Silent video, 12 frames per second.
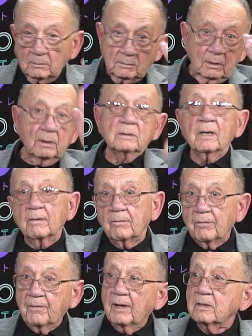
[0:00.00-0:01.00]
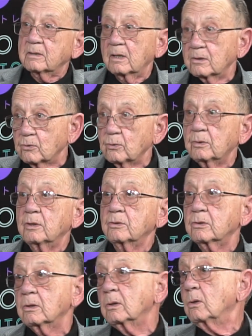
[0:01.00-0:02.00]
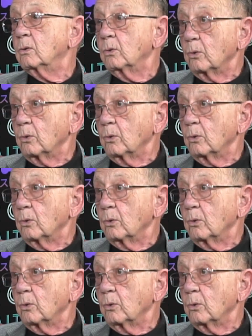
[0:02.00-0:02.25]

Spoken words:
let's have a fast extradition in New